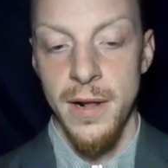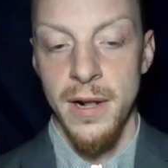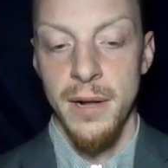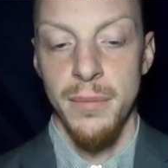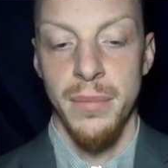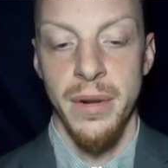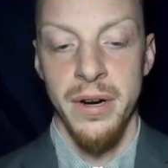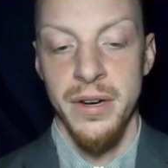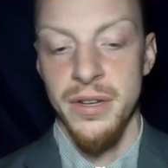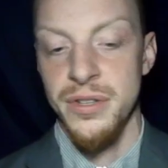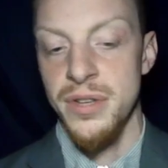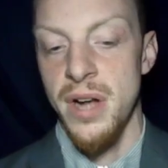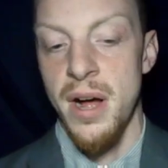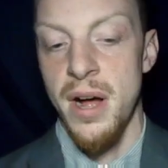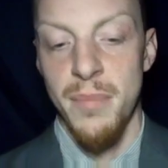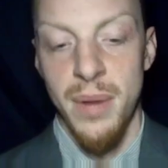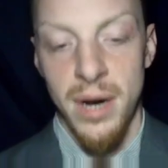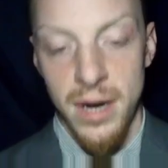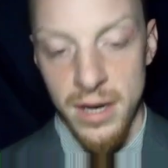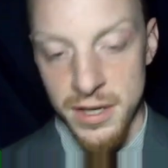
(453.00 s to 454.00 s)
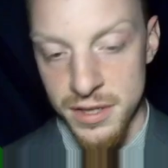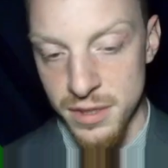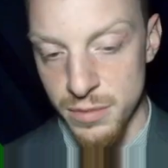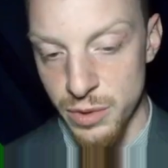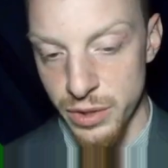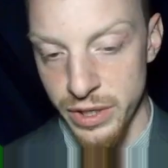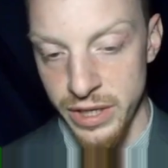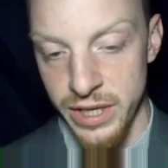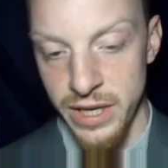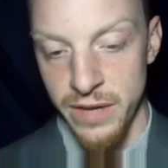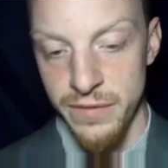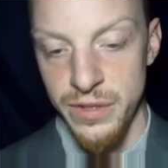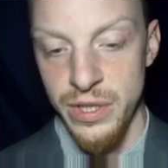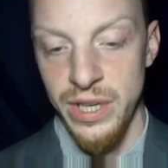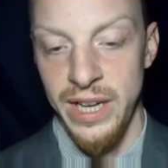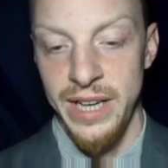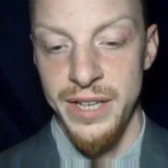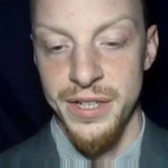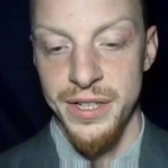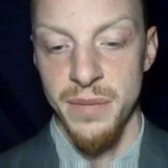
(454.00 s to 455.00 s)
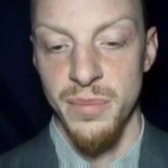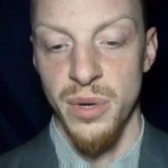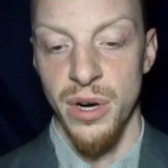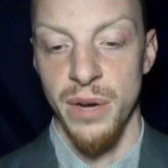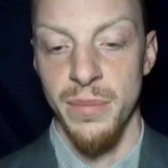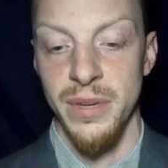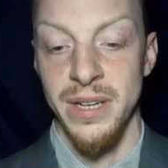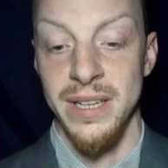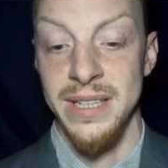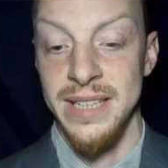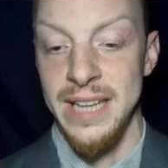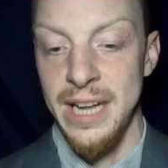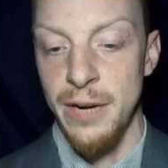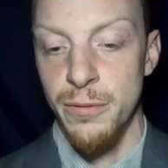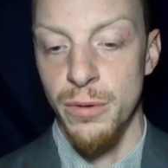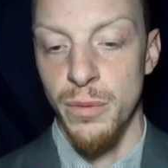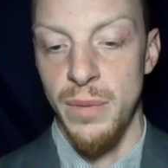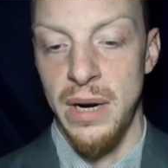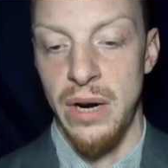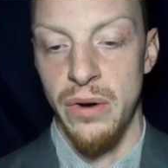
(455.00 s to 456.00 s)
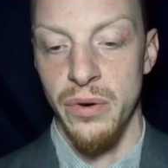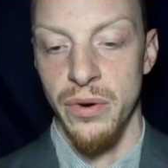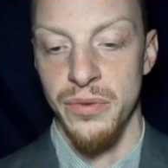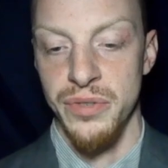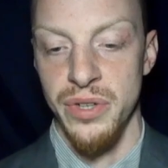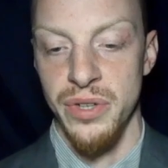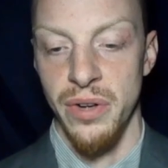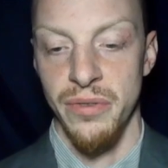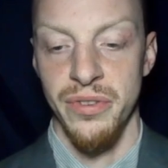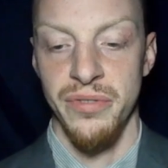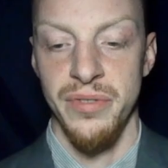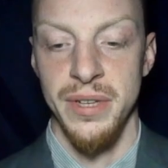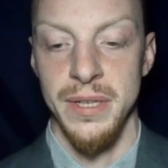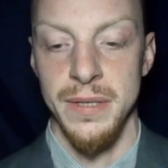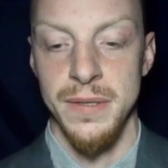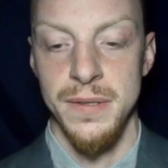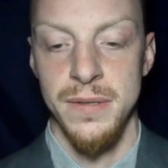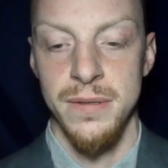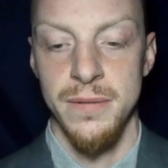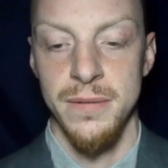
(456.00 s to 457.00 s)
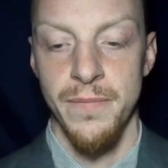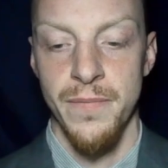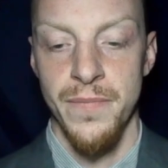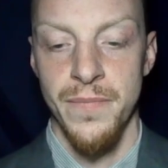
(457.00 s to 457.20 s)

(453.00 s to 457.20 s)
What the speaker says: But it is not possible to give to each department an equal power of self-defense.